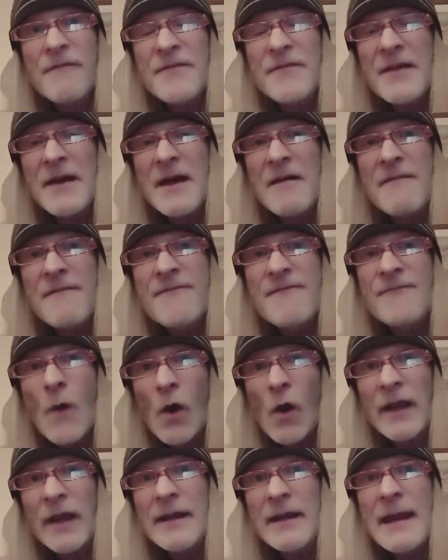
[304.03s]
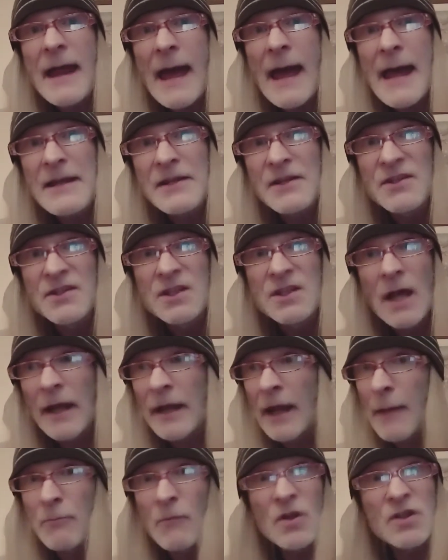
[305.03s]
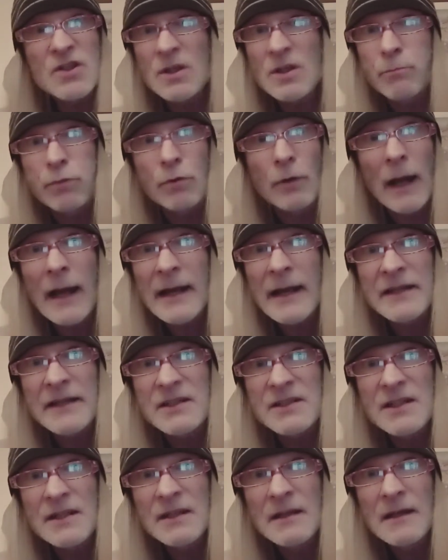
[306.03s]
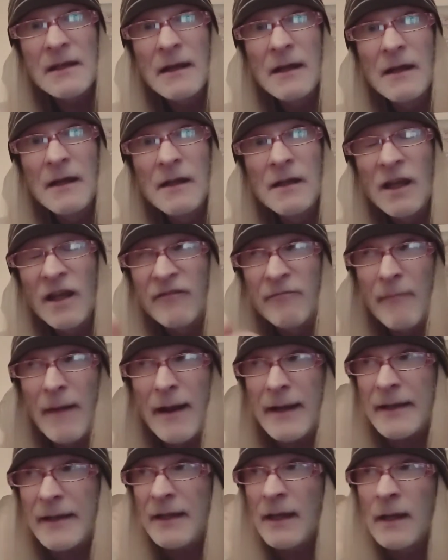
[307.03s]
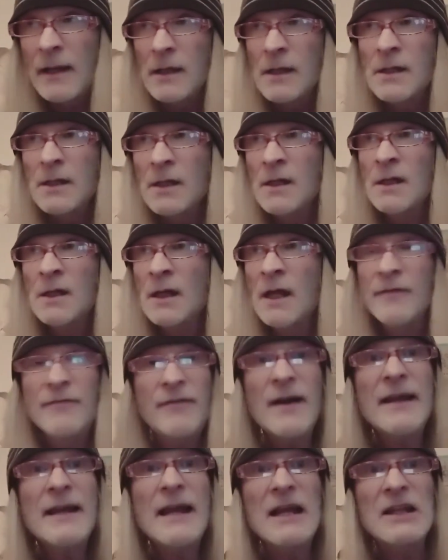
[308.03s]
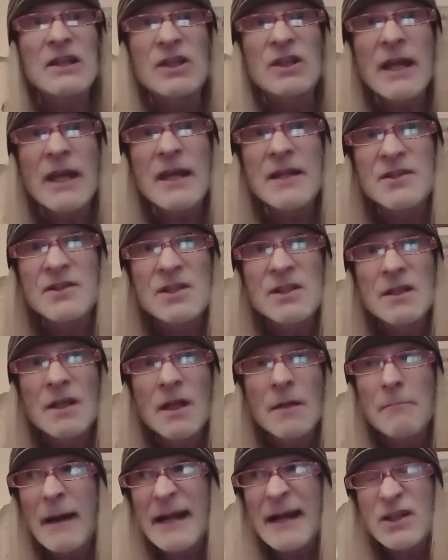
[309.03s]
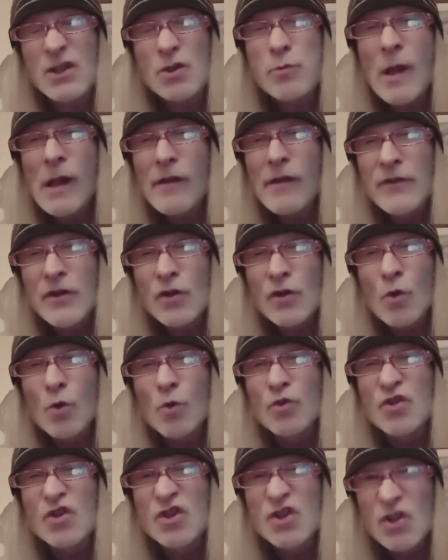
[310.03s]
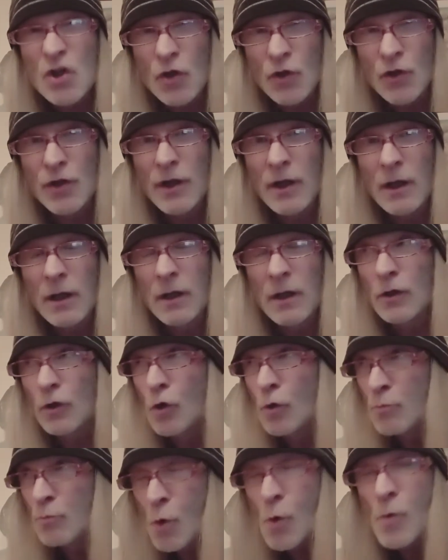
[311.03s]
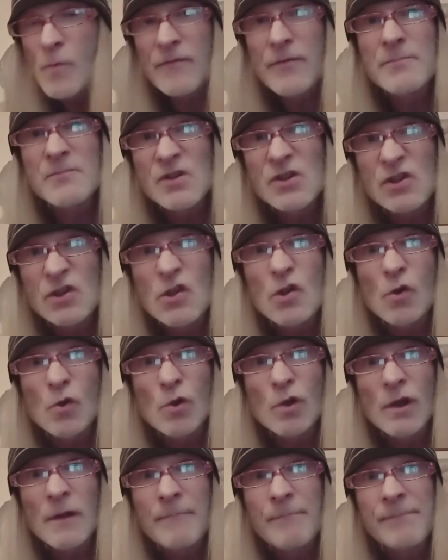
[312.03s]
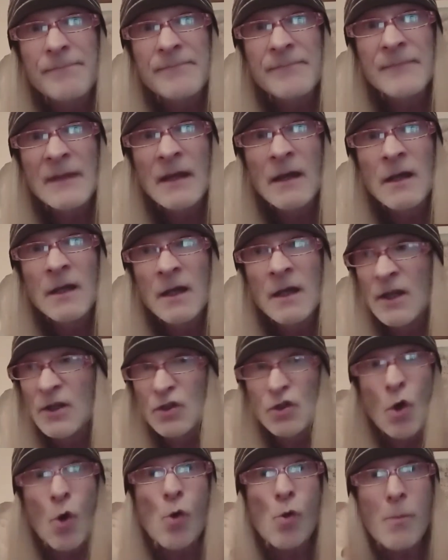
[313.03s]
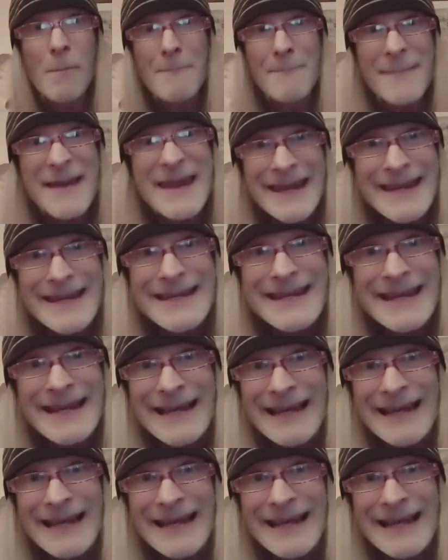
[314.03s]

their fucking heads, and I'm not surprised. If I had kids and my 12-year-old son come home from school and told me